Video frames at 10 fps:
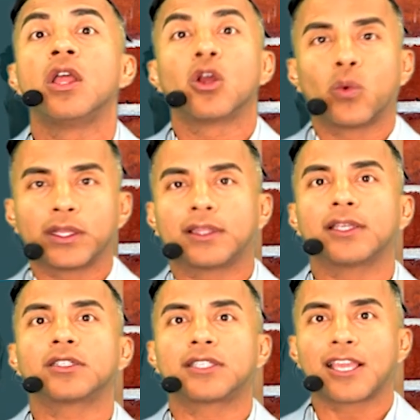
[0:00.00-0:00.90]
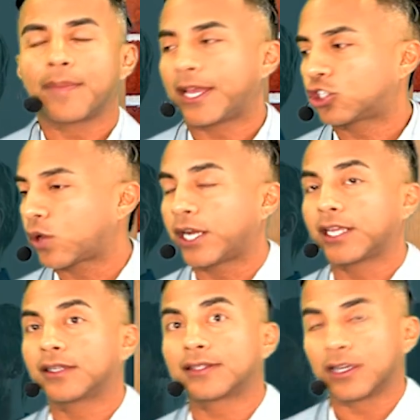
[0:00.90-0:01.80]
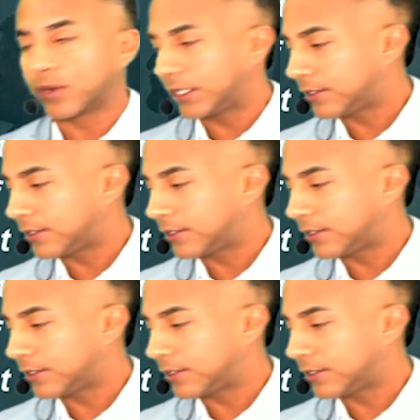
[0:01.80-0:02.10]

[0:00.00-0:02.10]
with this CMA training series.